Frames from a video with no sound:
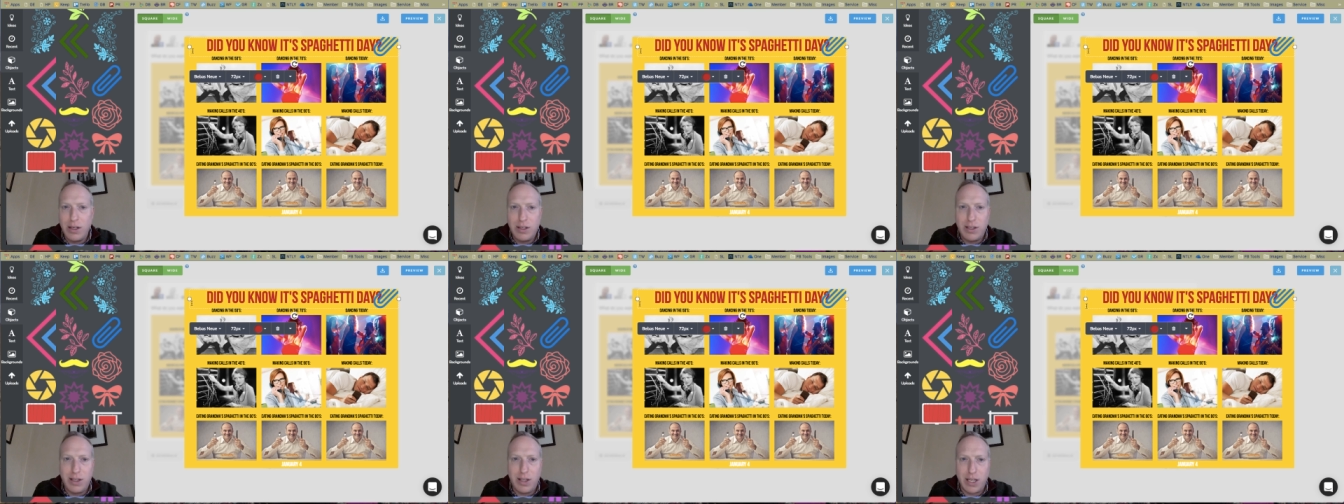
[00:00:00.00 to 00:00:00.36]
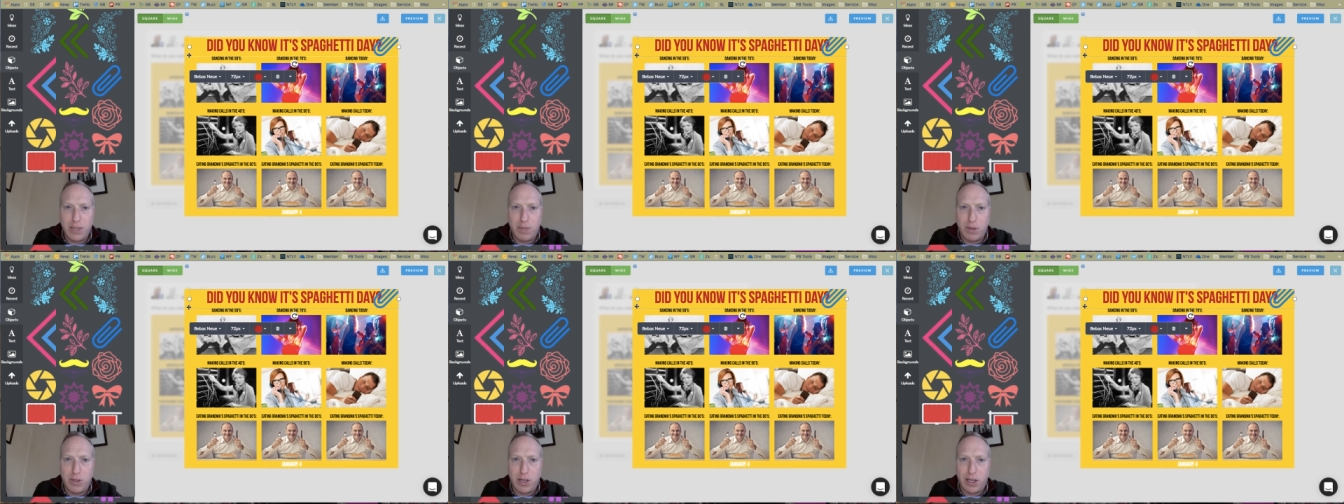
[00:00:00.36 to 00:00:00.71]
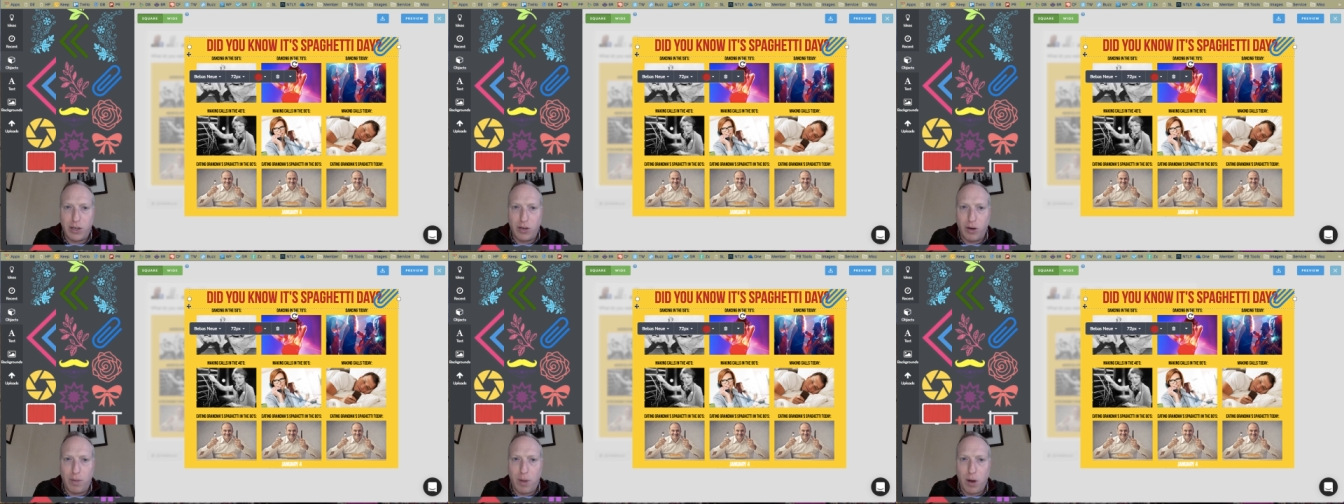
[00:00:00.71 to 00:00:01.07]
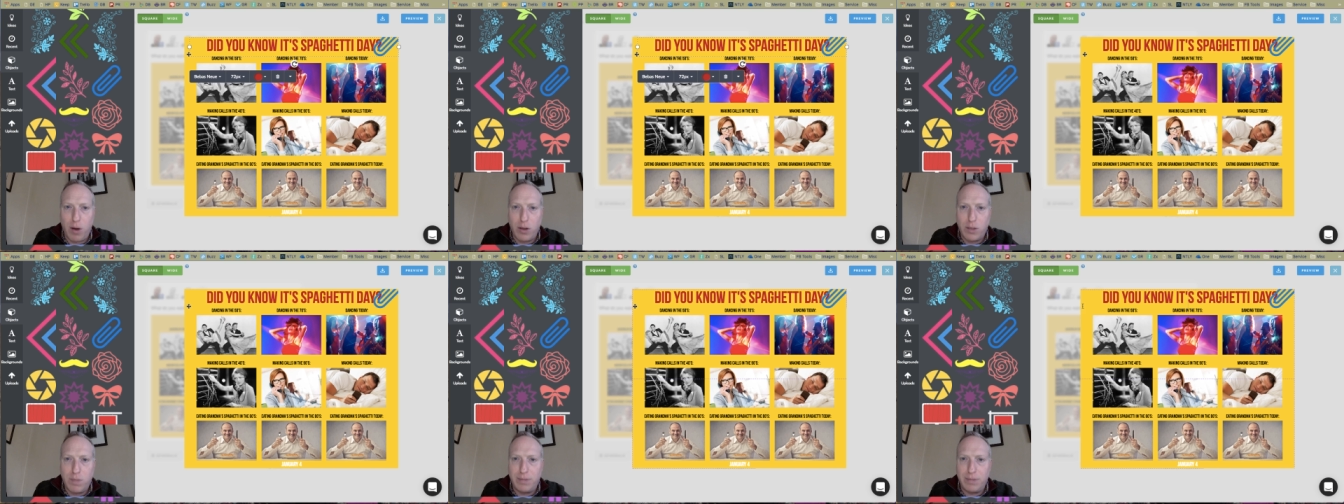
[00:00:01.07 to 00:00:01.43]
to this particular
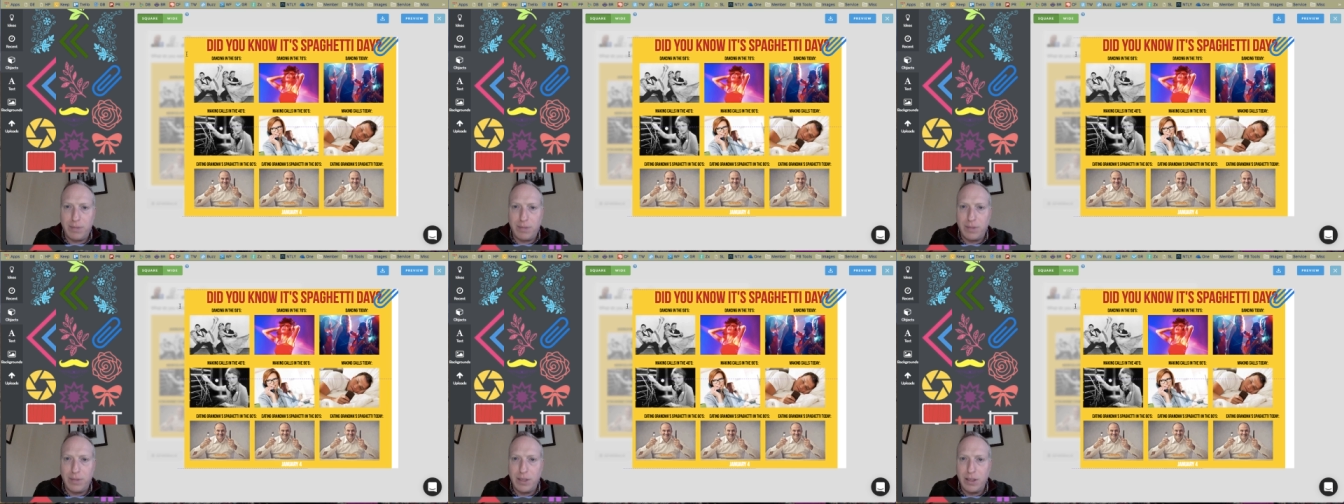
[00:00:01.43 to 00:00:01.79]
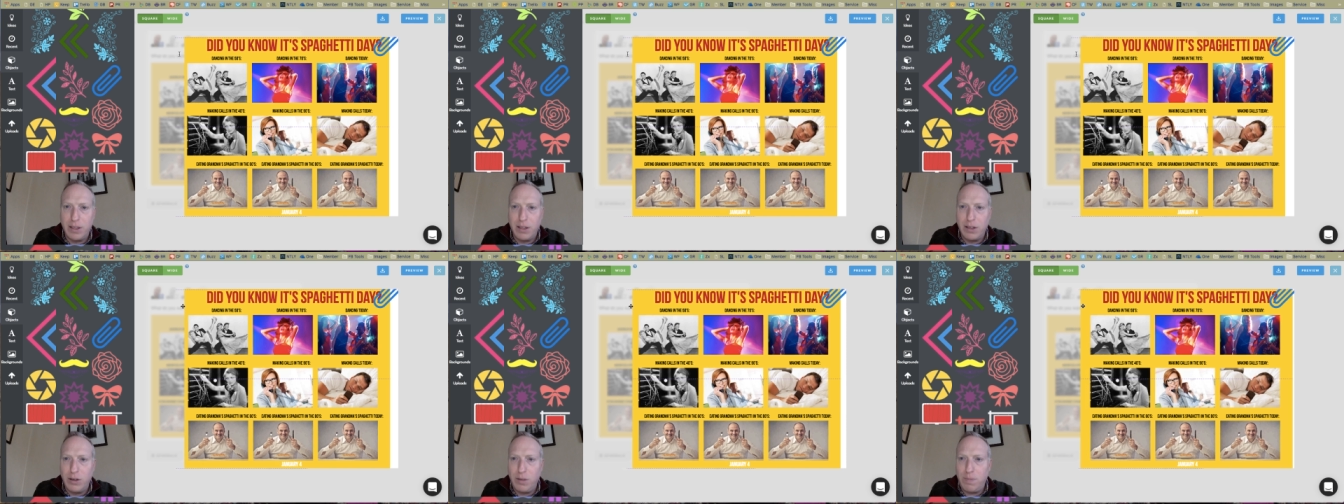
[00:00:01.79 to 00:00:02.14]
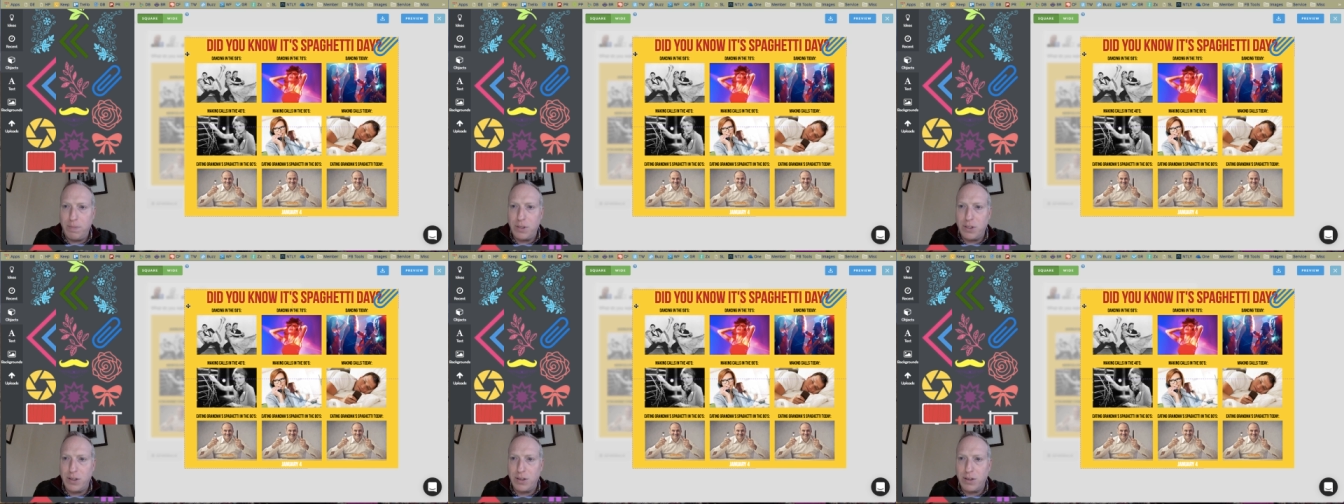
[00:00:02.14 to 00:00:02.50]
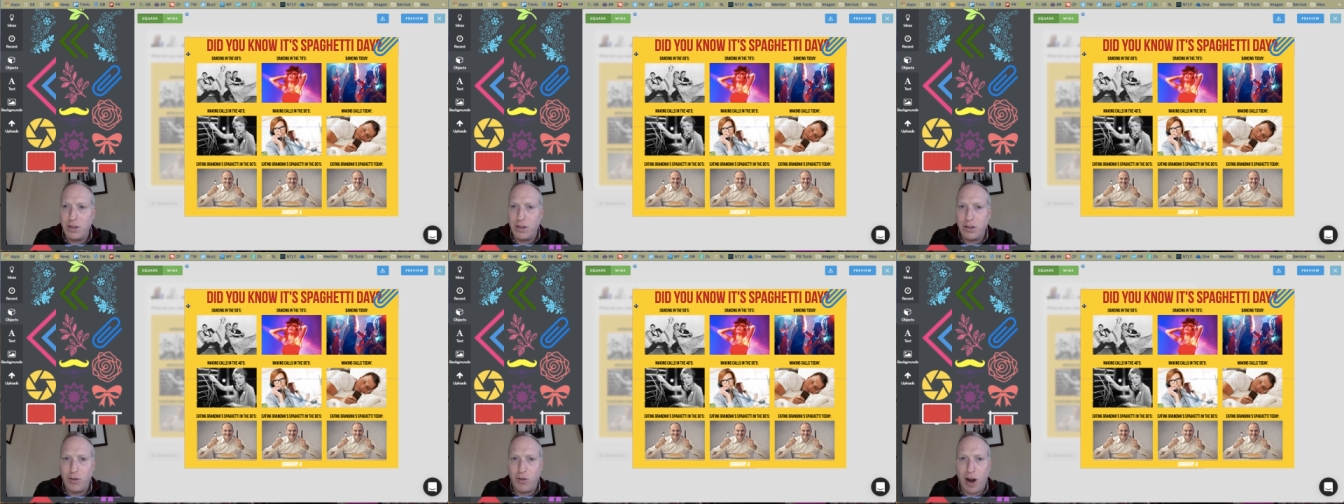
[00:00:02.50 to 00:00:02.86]
post, but, oops,
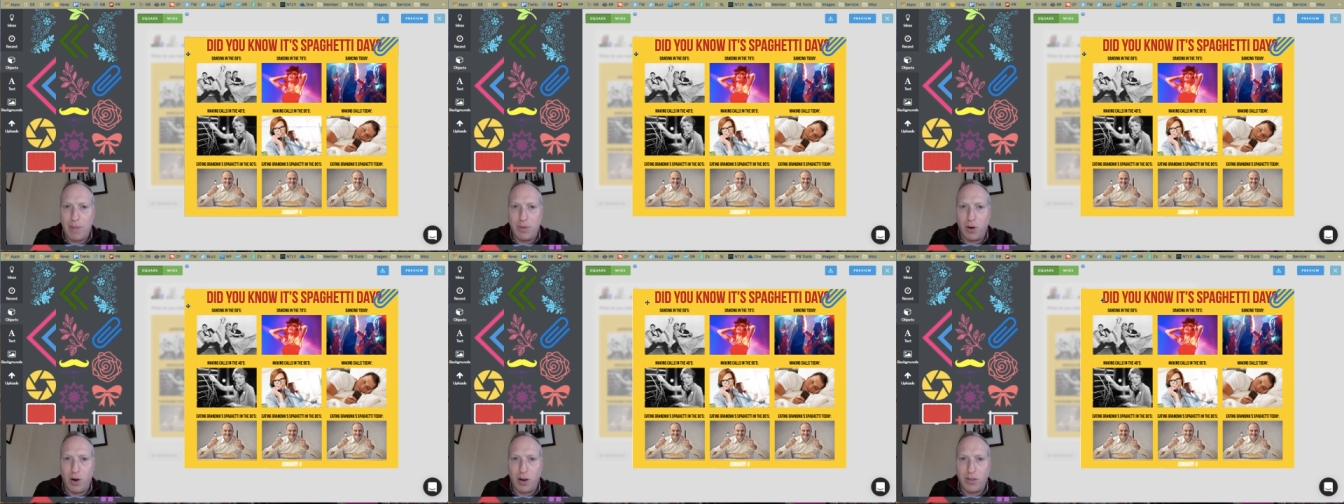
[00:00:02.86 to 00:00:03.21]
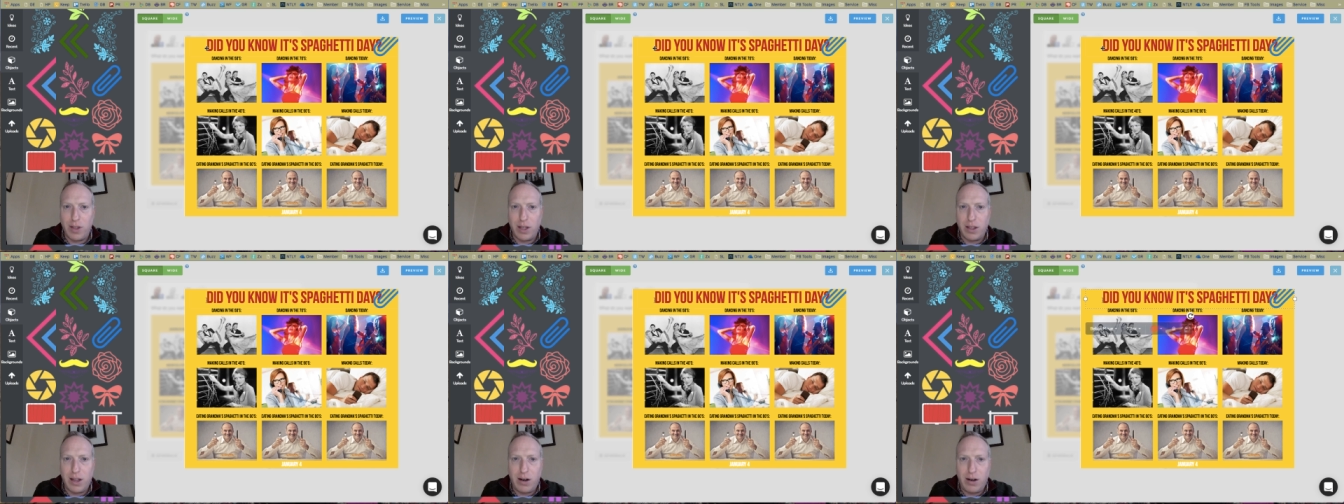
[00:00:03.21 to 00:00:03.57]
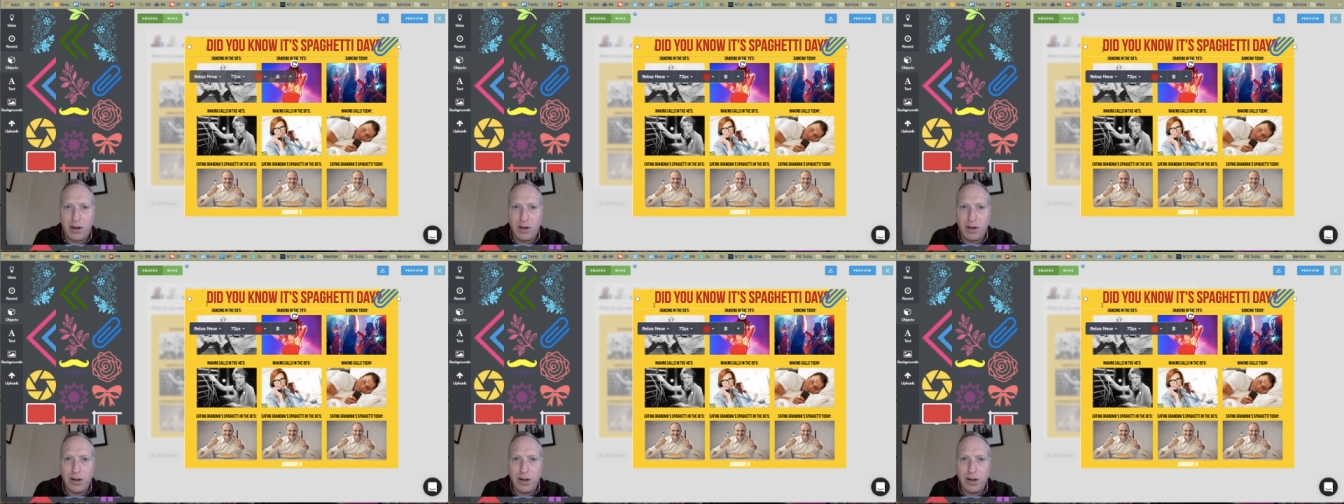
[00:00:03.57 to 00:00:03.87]
grabbed the wrong thing there.